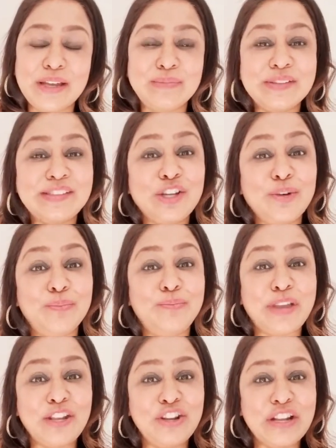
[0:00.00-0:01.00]
So
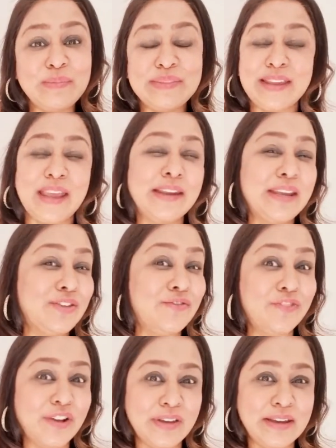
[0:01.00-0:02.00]
pendulums can get
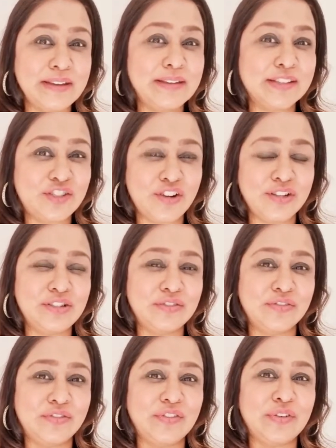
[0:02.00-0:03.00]
very
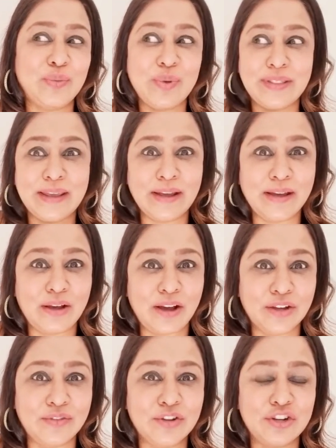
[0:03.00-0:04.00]
destructive when they're
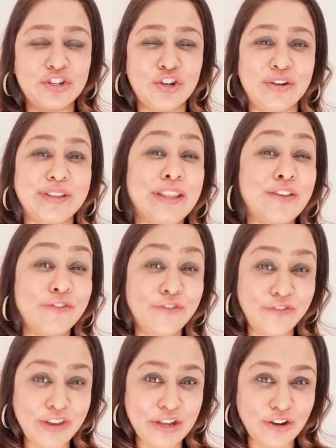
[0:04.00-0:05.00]
out of control, and they
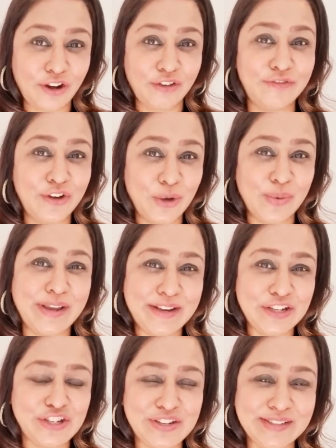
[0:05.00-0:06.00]
feed off lower
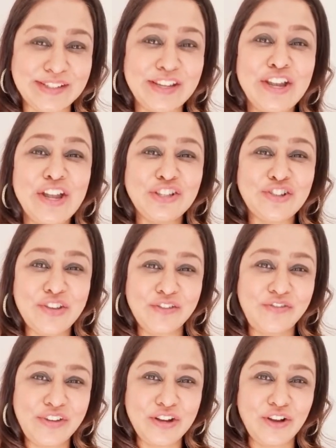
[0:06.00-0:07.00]
energies. So they
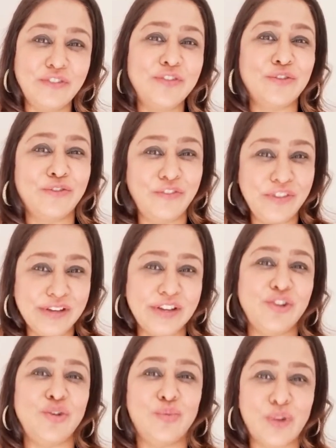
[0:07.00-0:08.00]
feed off your fear
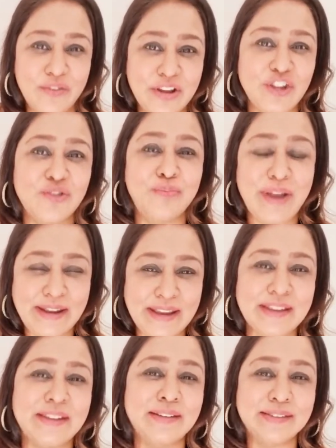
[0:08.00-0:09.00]
and your worry and your
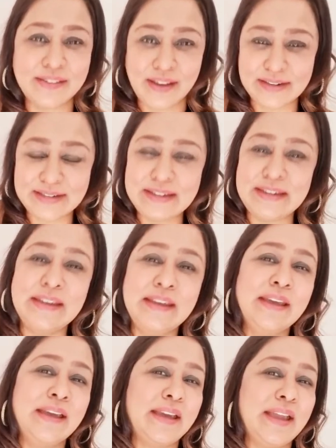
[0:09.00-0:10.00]
panic and anxiety
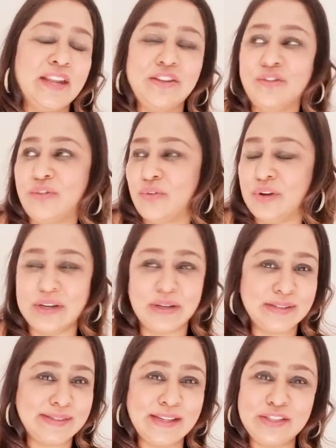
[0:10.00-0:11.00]
and your
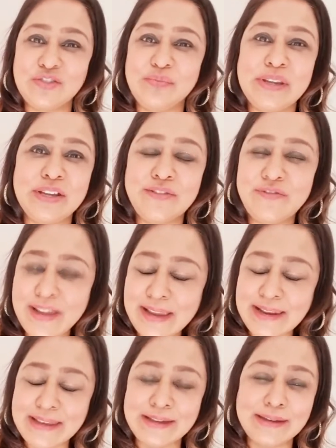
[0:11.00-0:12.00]
sense of being a
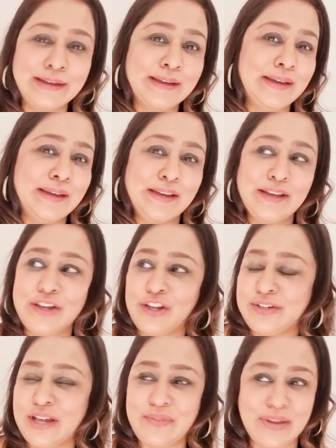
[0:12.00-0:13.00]
failure and
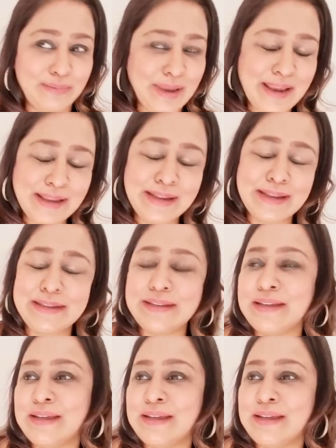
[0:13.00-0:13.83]
not having made it,